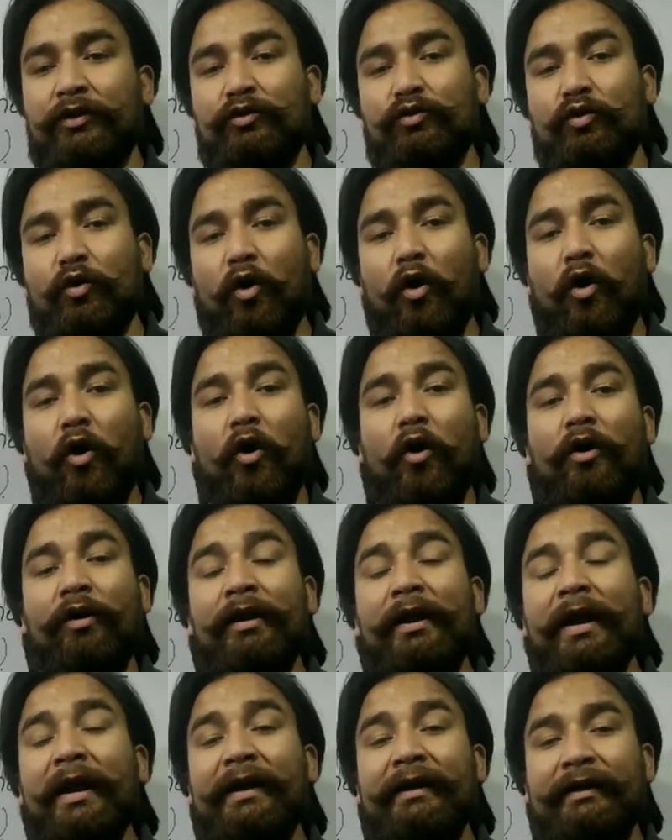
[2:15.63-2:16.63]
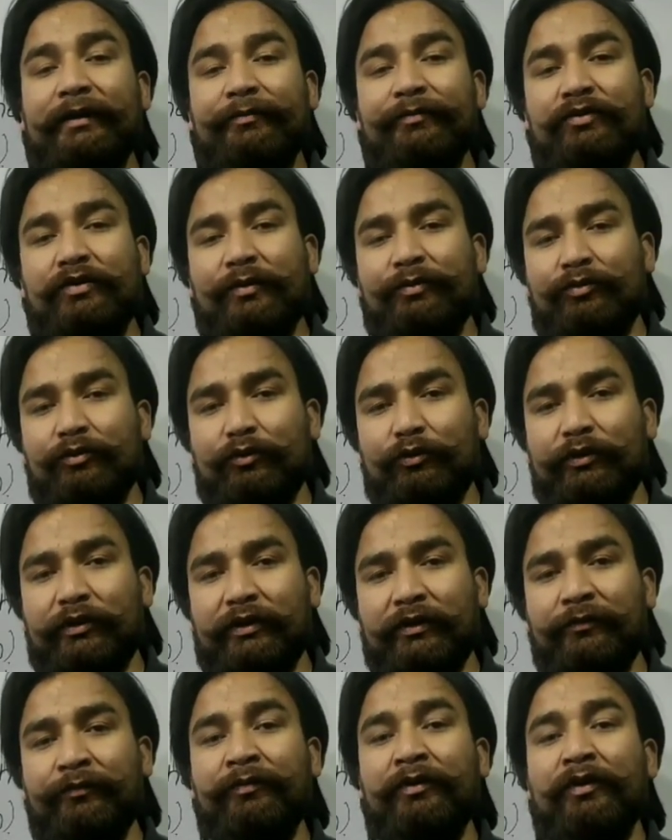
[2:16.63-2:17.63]
So all atoms of
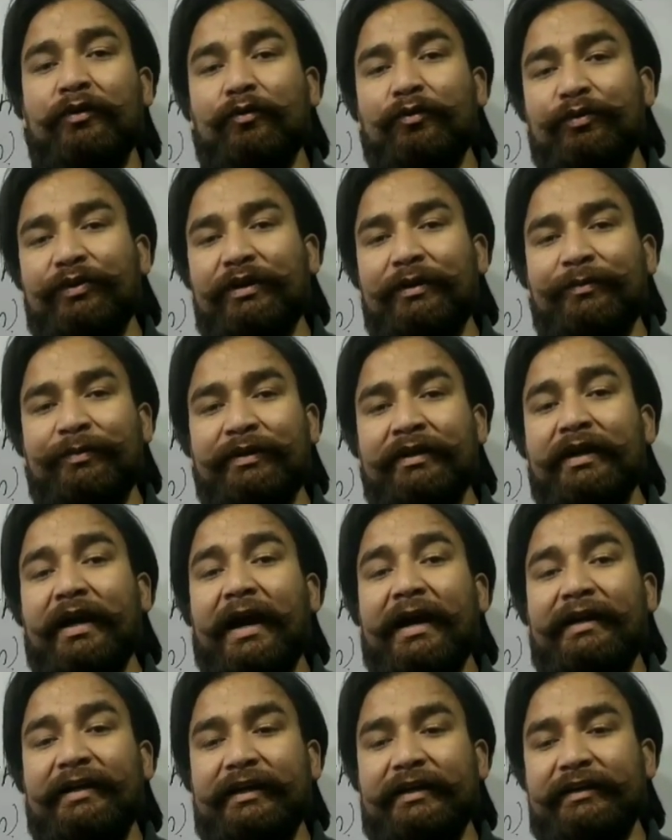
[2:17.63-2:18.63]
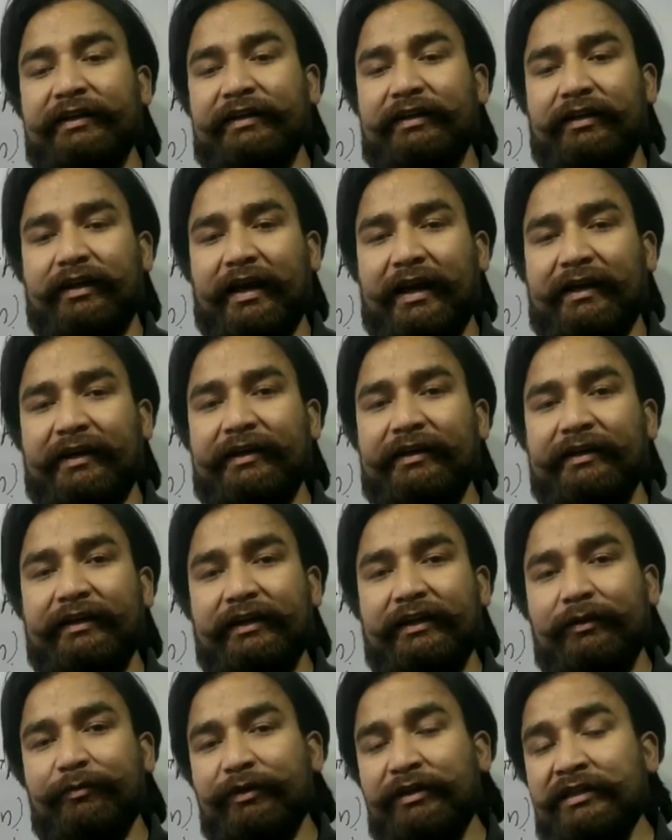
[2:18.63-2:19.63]
sodium will be identical.
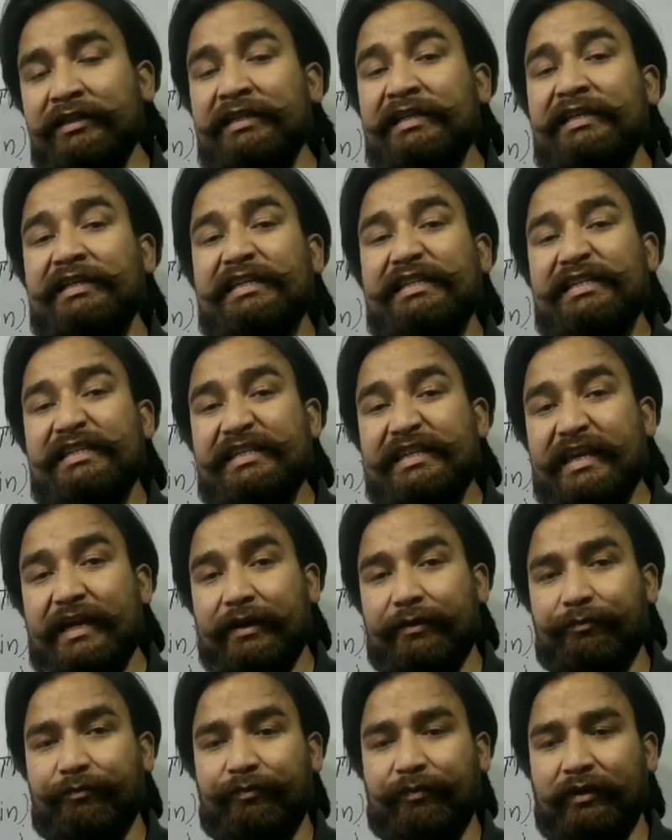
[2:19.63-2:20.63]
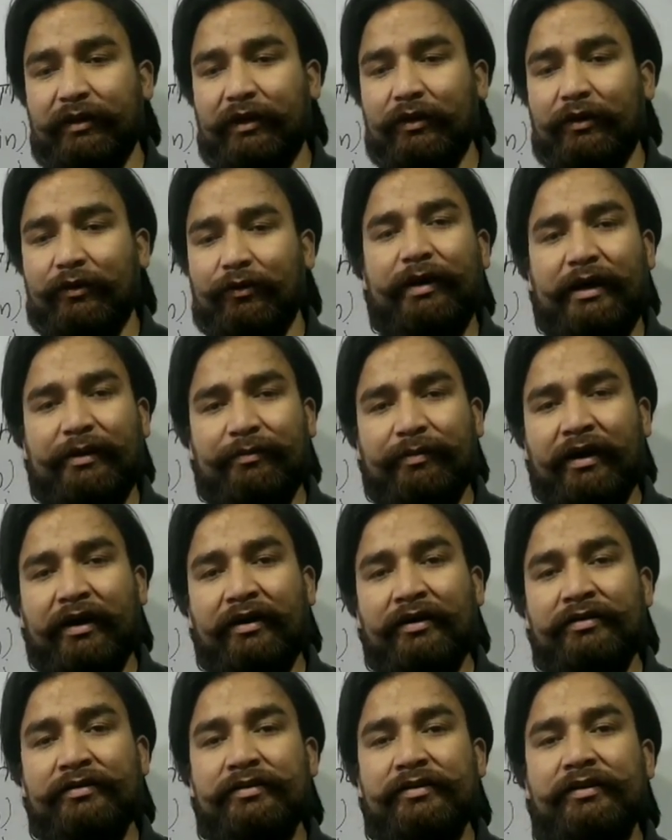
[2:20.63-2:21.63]
Identical means same by
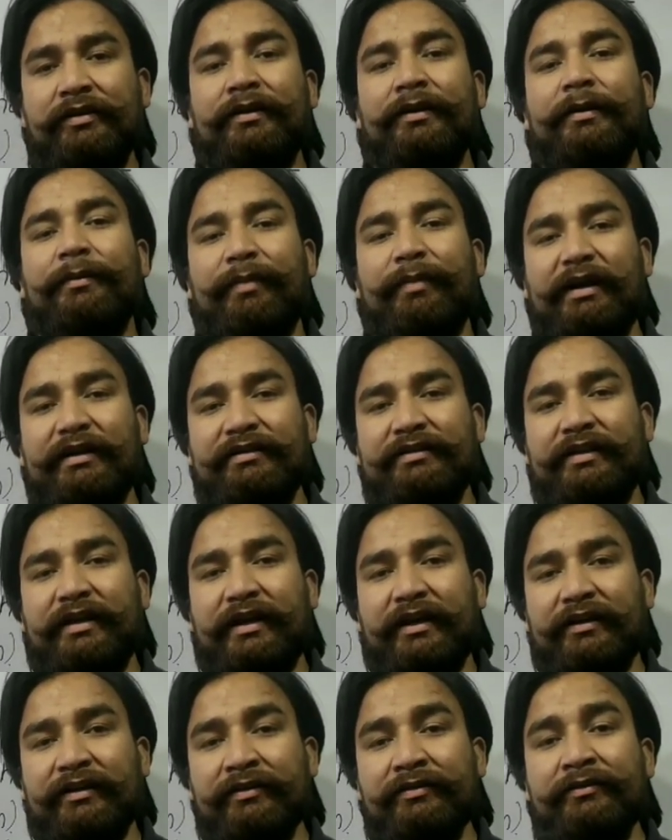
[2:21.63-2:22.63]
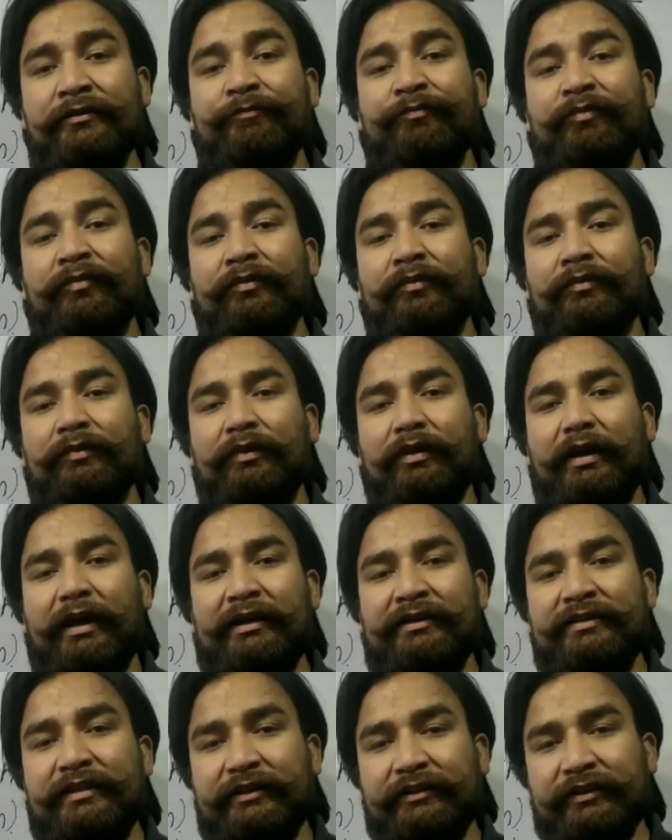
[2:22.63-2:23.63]
mass, by size,
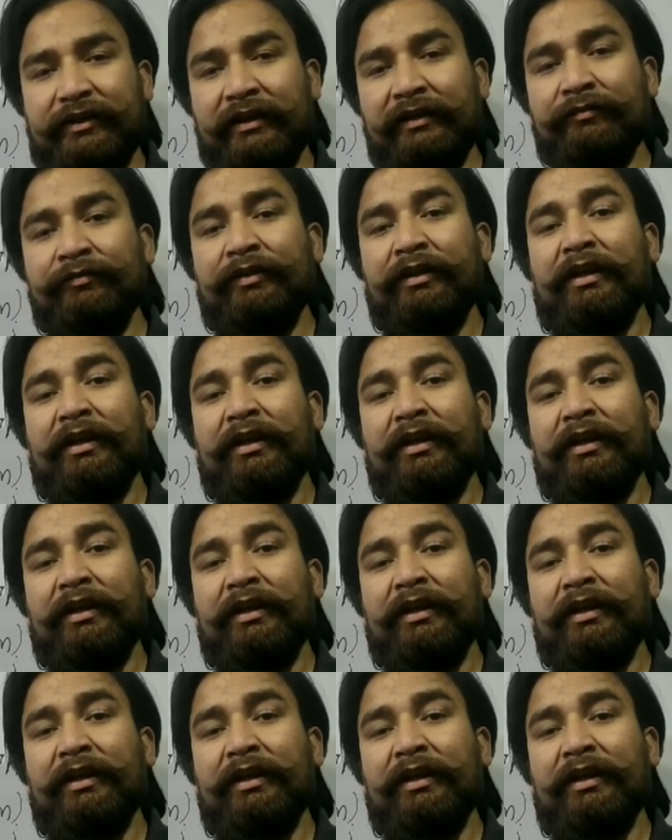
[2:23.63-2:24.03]
etc.